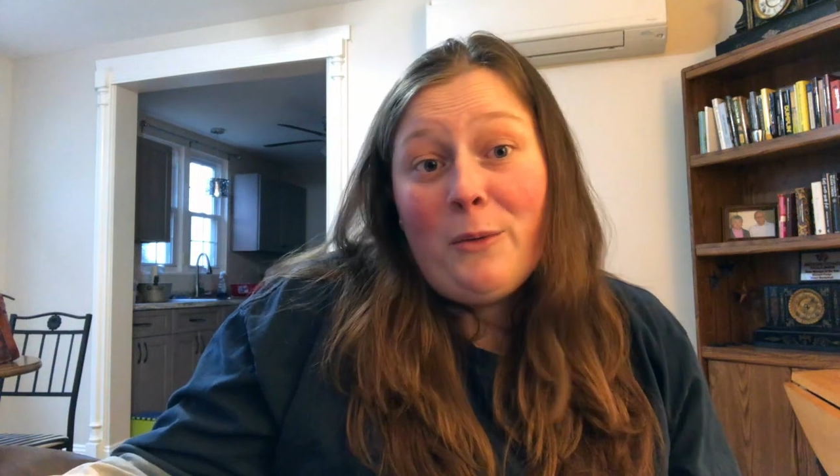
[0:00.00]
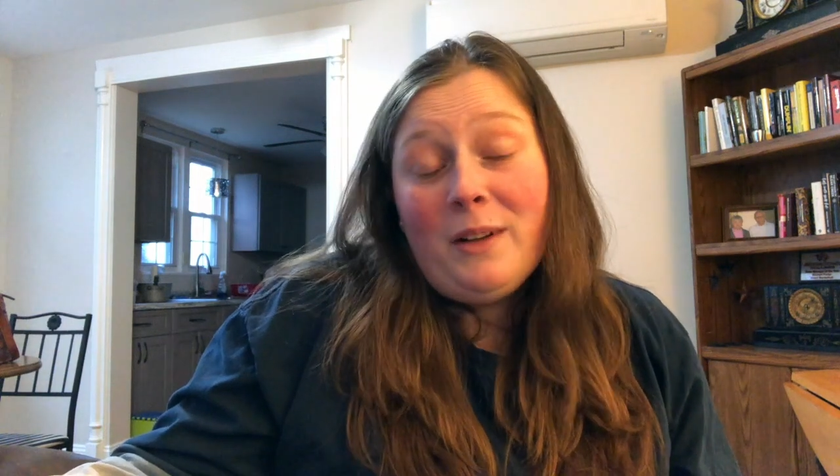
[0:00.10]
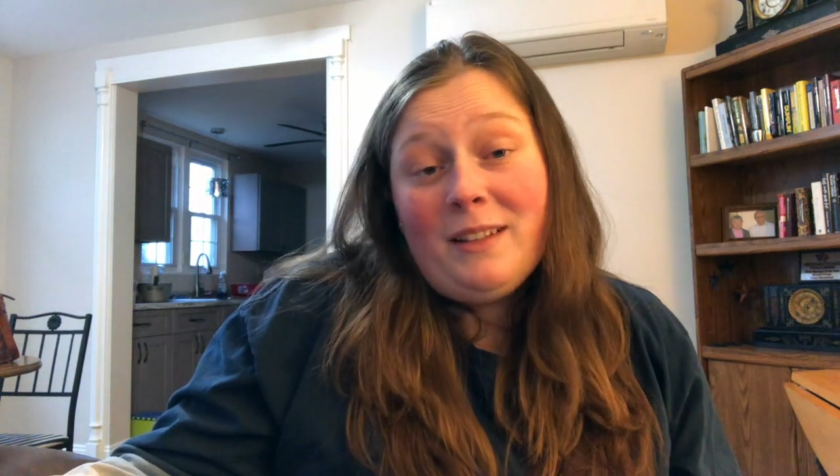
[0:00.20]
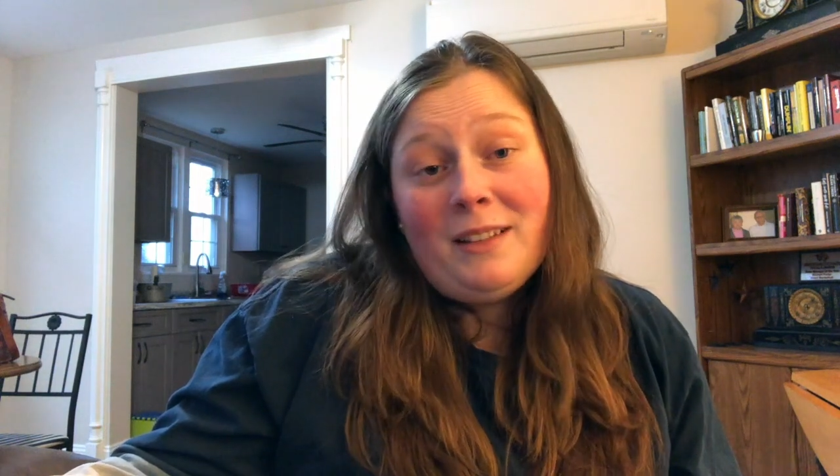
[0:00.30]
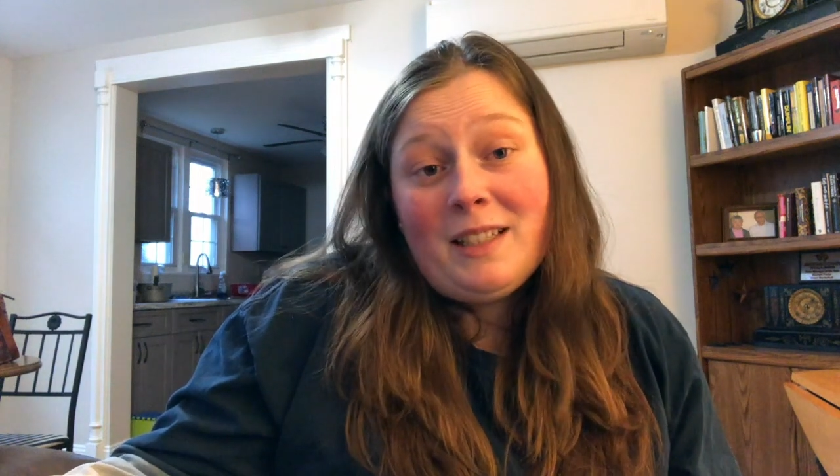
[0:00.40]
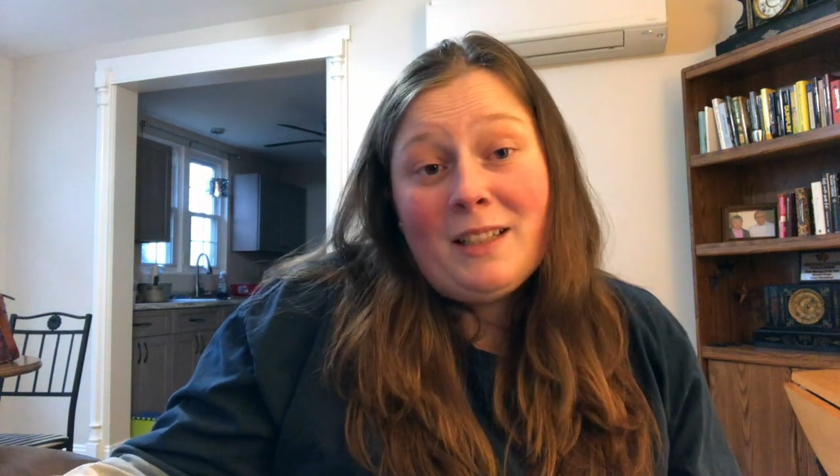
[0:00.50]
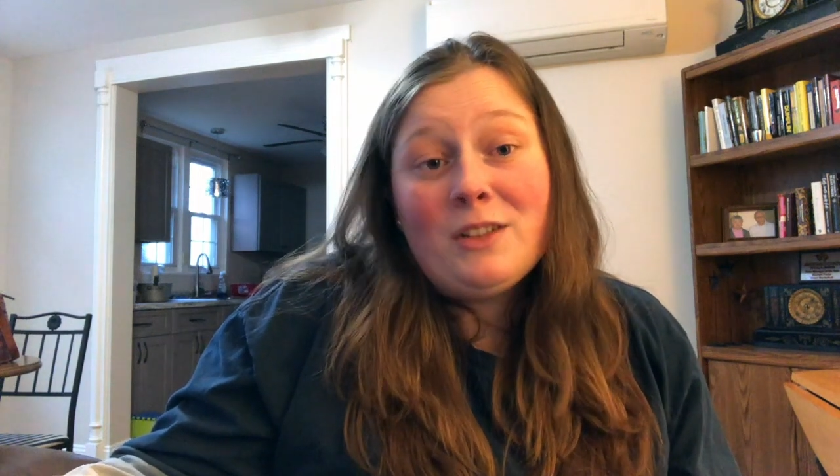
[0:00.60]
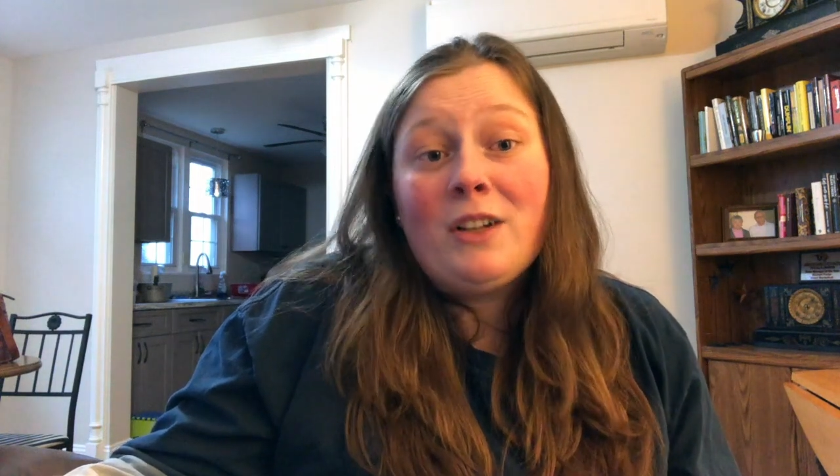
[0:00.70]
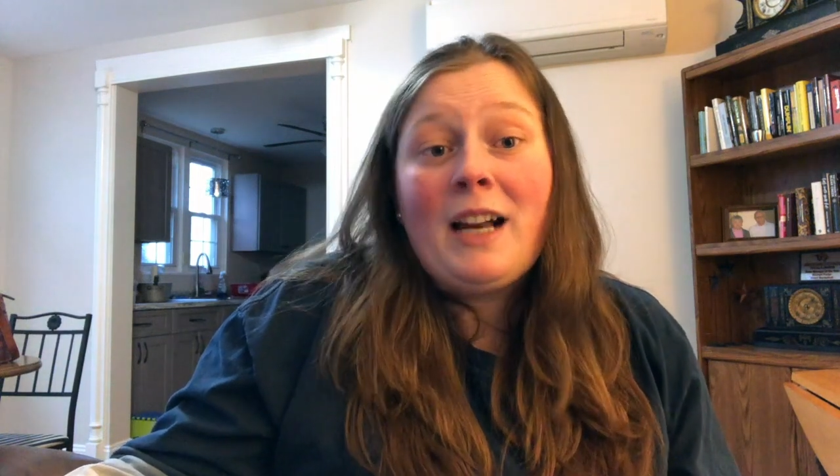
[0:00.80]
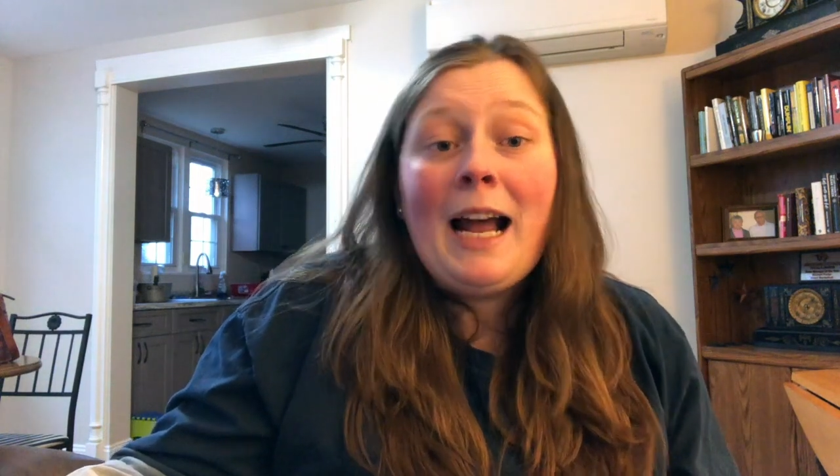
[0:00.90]
when these
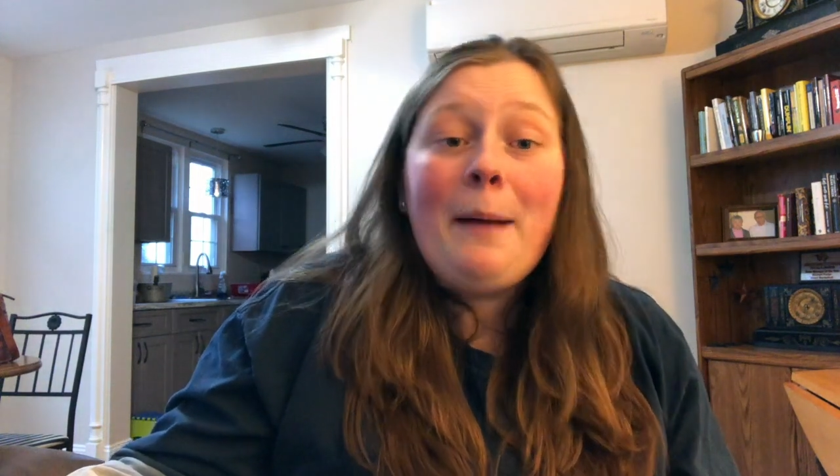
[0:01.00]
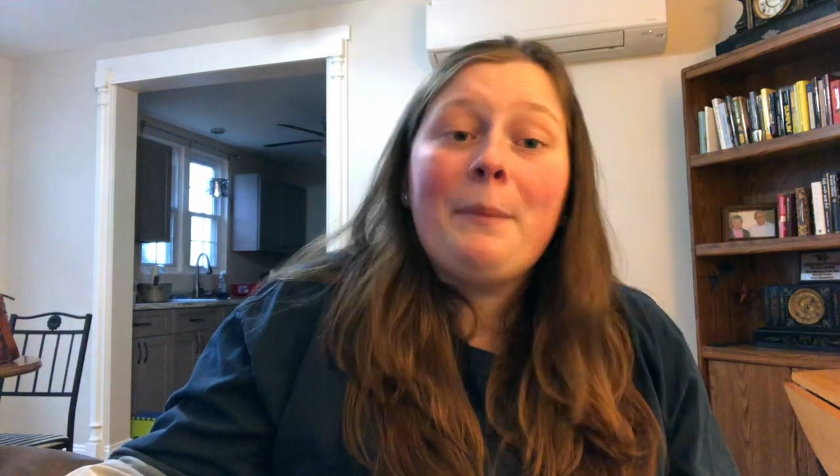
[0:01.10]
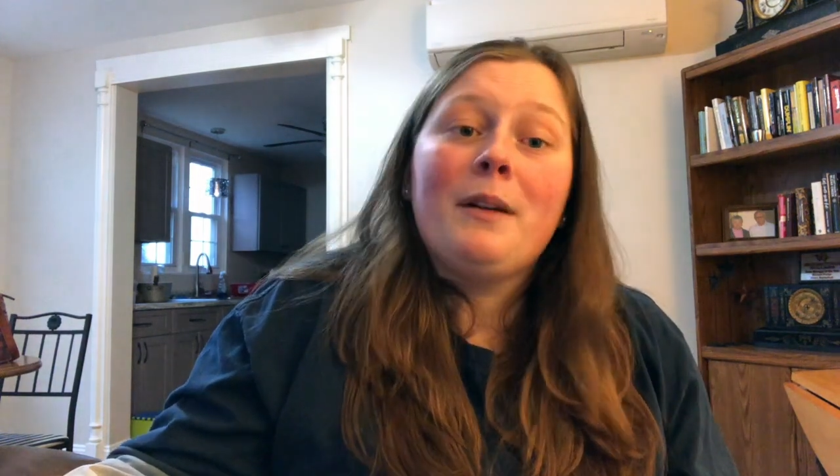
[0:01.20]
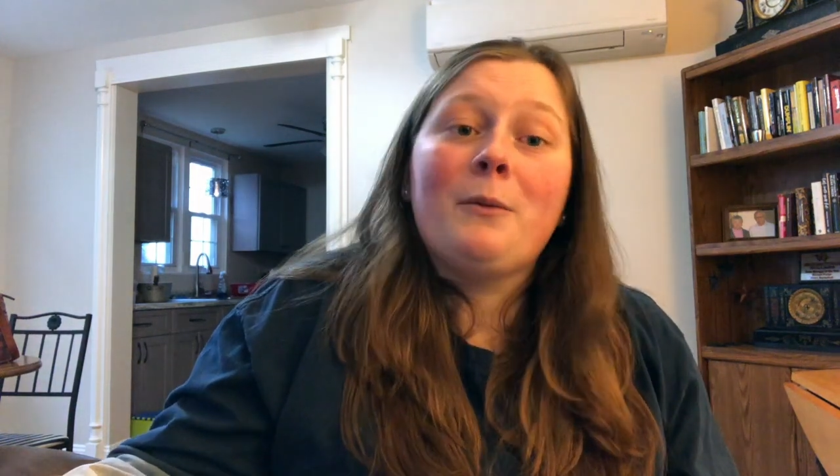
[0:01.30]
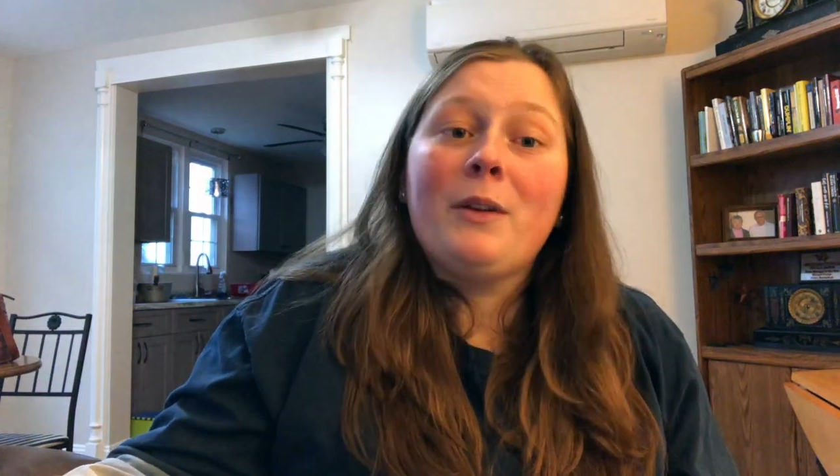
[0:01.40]
things are going to happen and